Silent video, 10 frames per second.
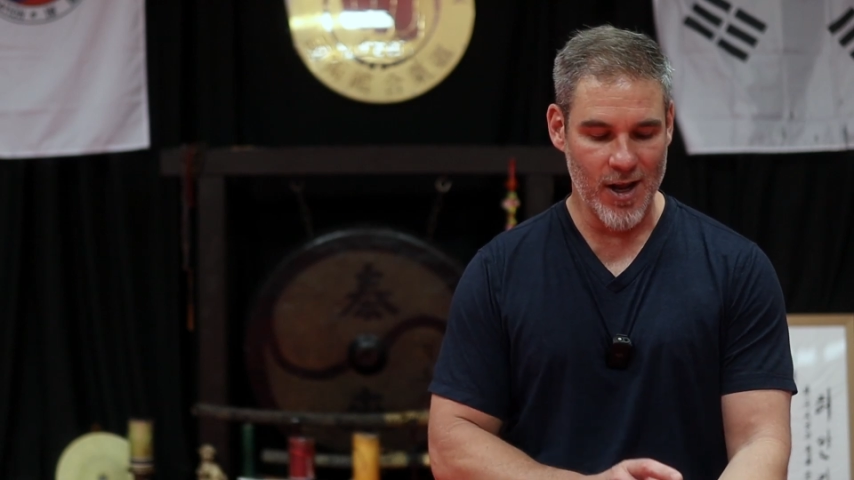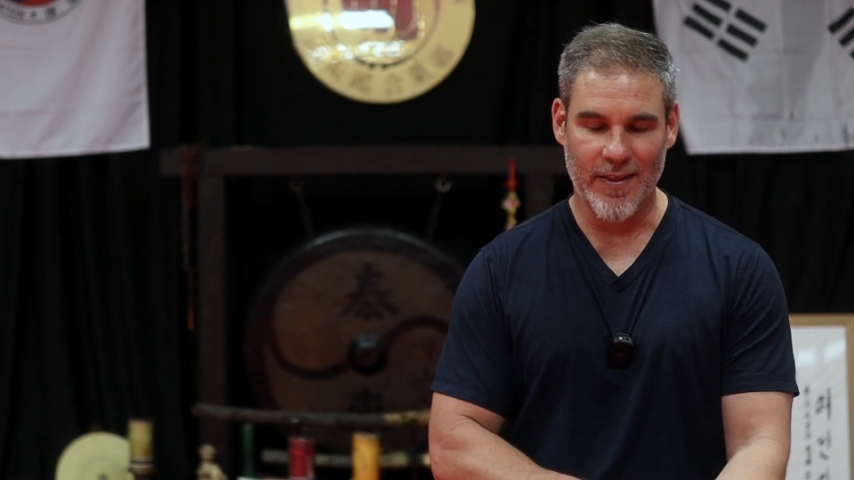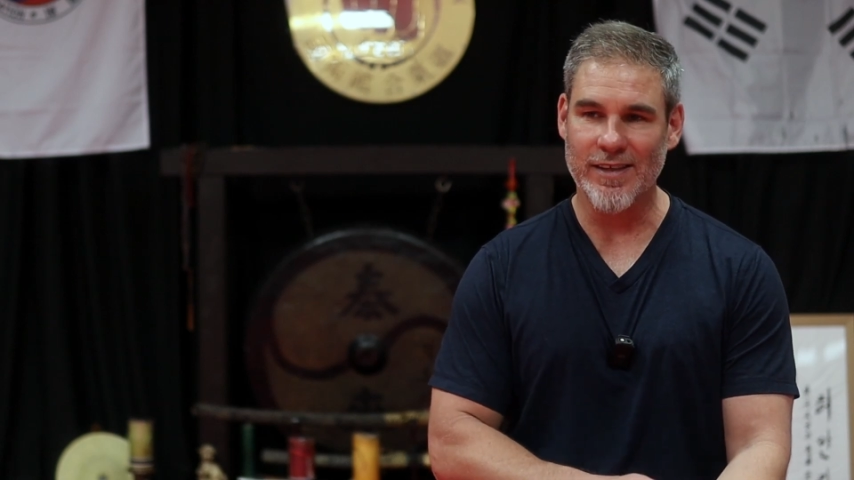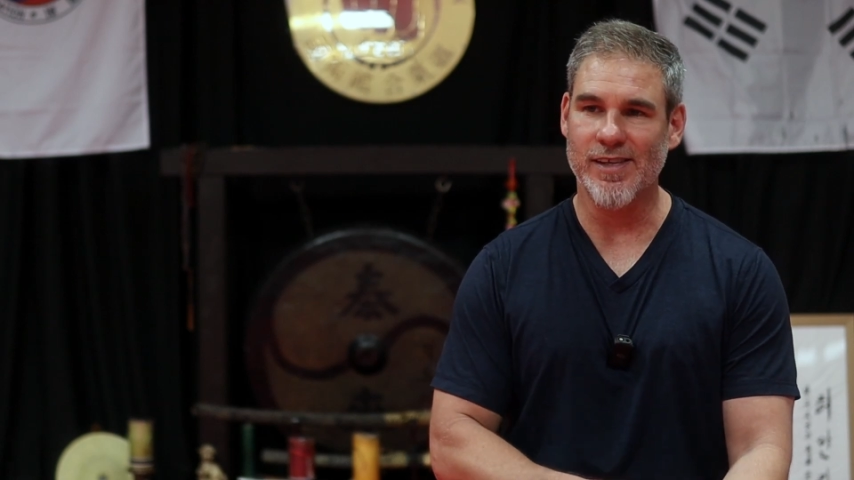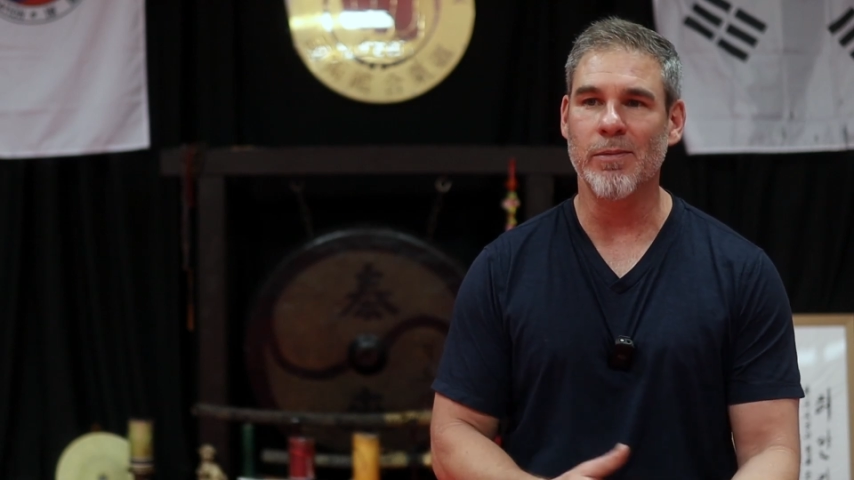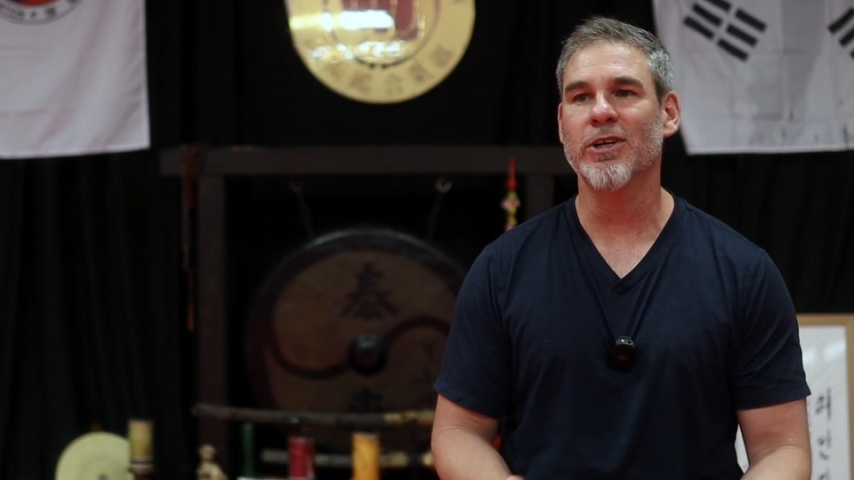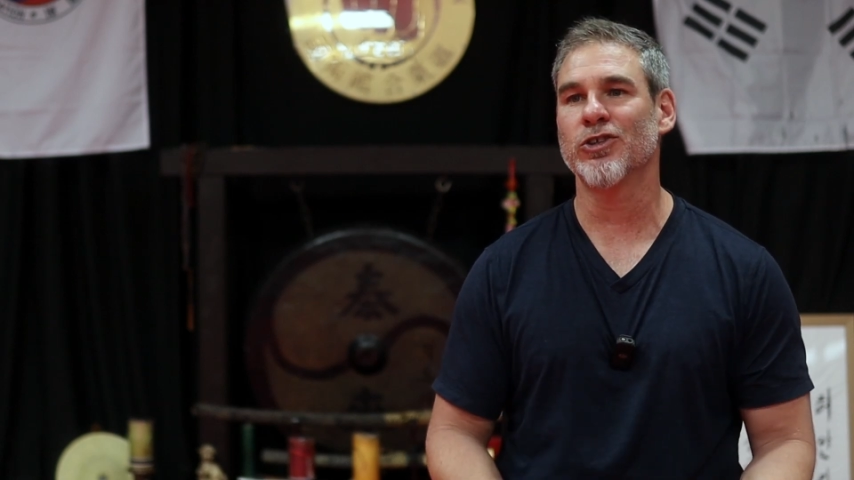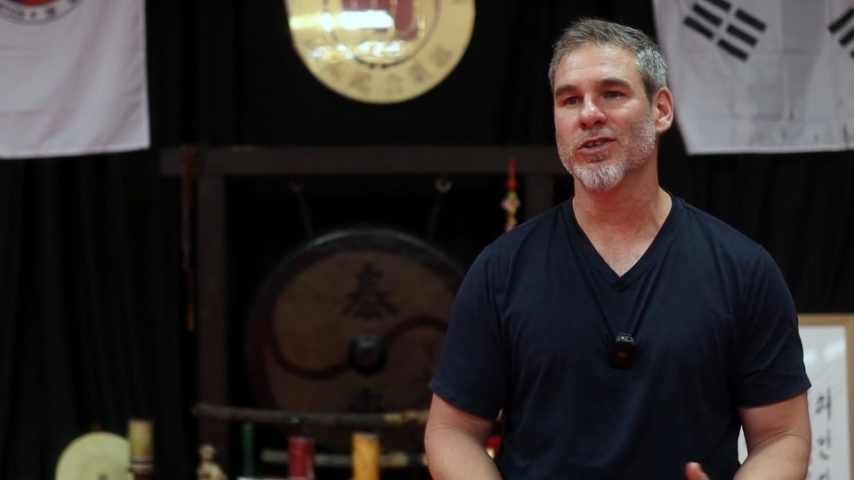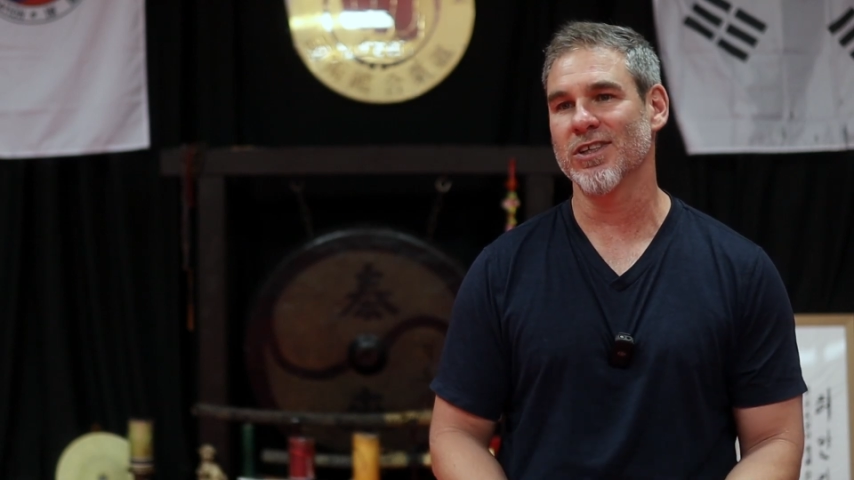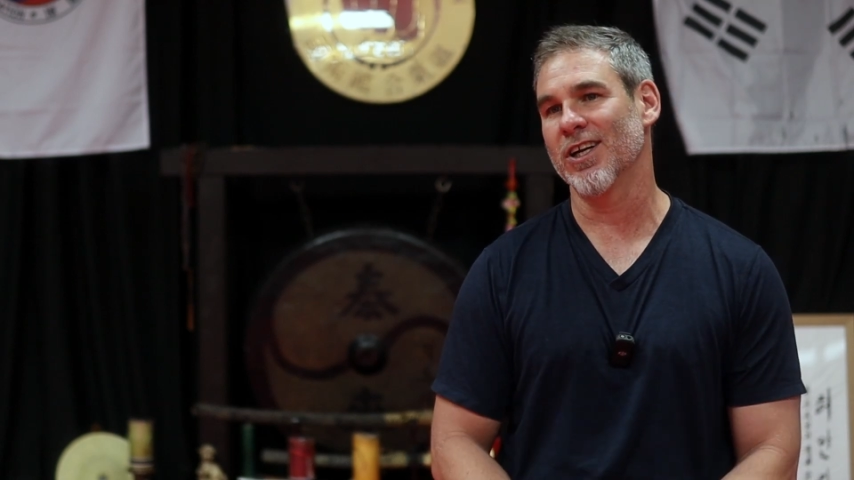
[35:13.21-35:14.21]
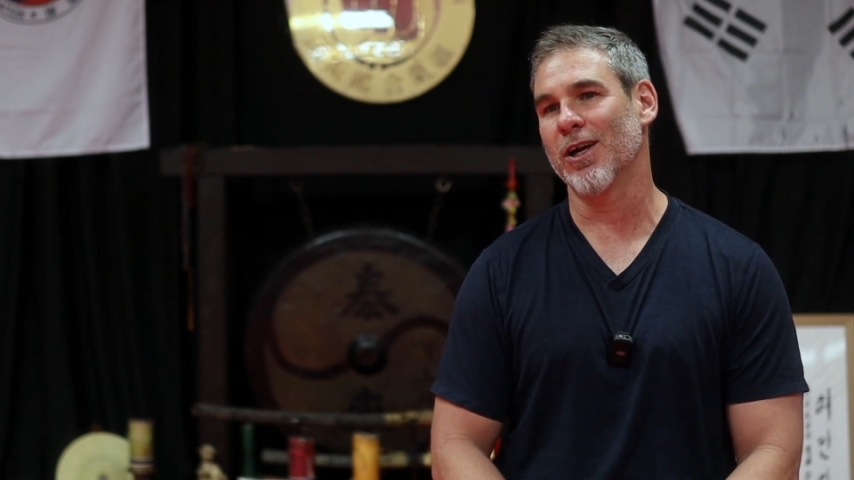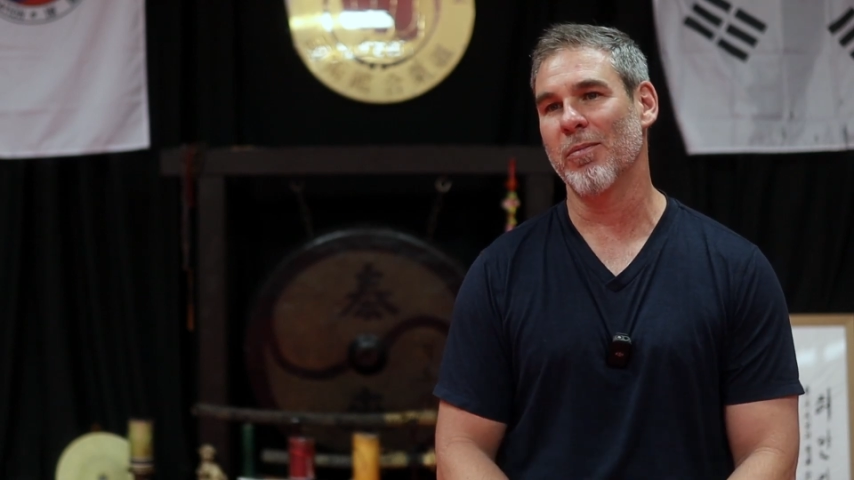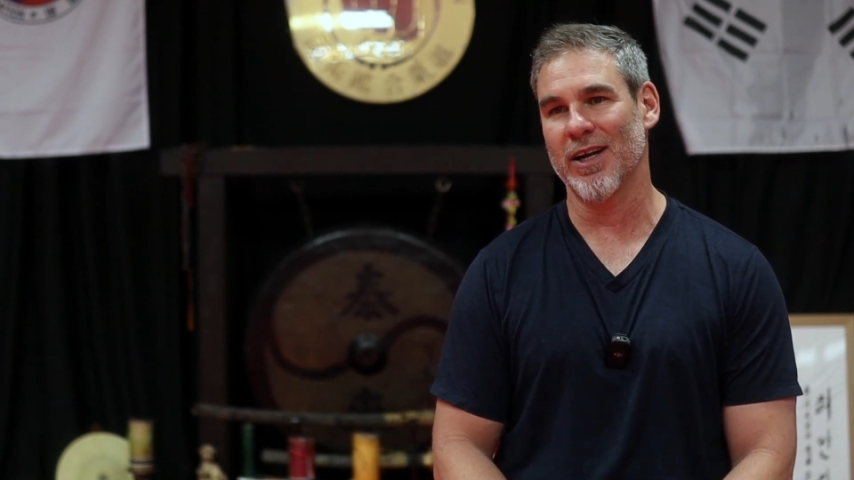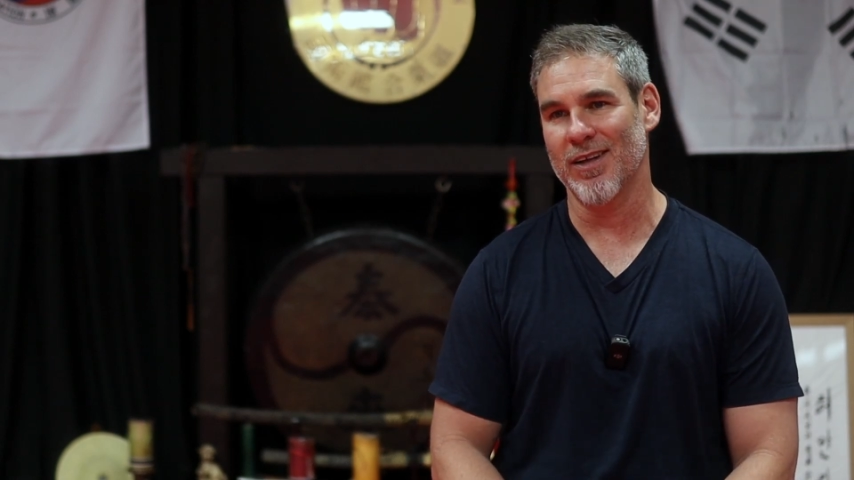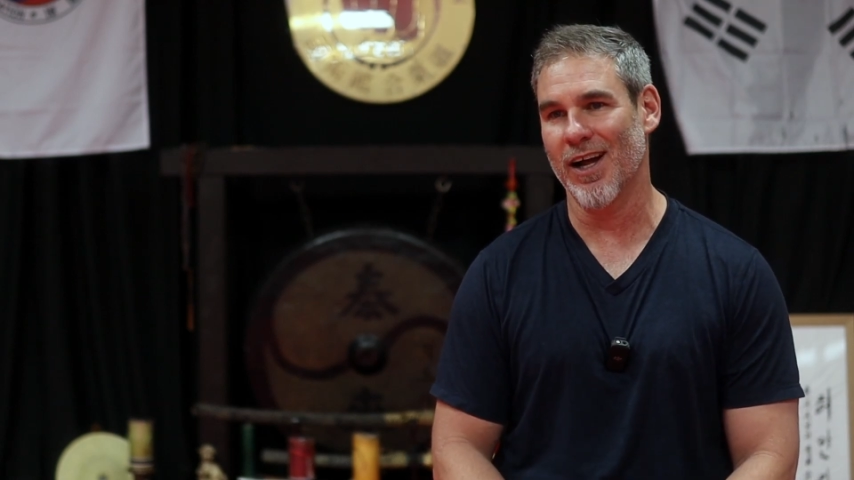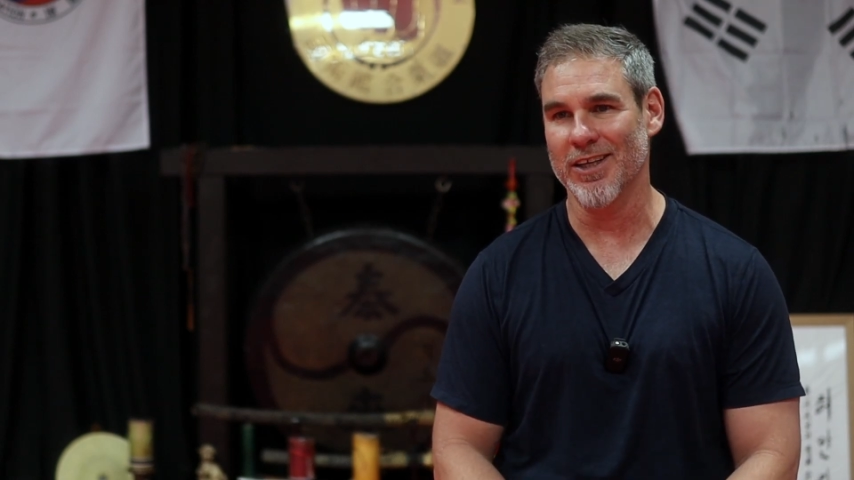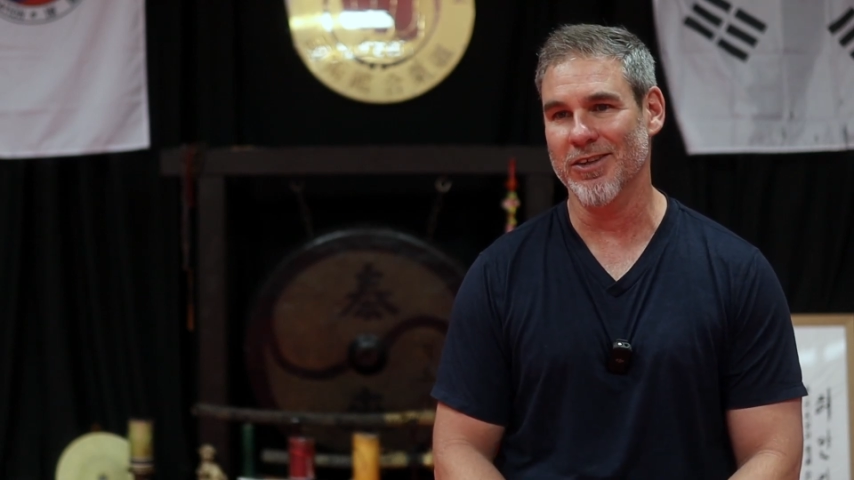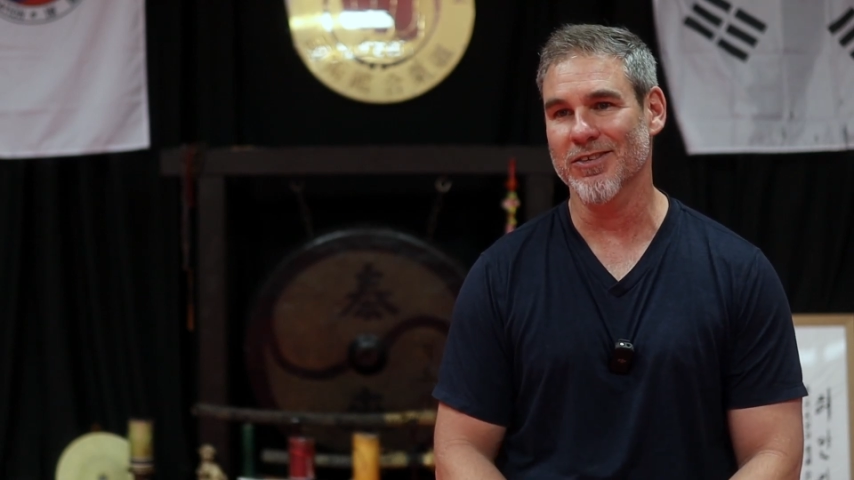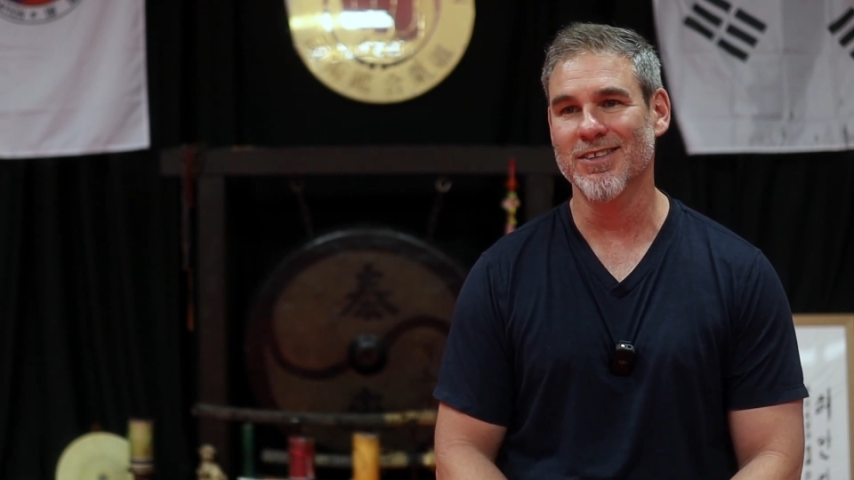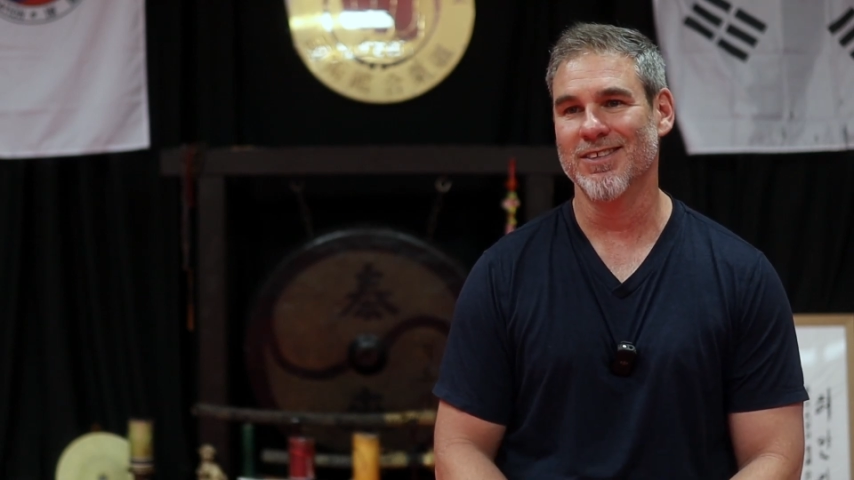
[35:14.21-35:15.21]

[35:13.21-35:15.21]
that same injury is going to come back to haunt you.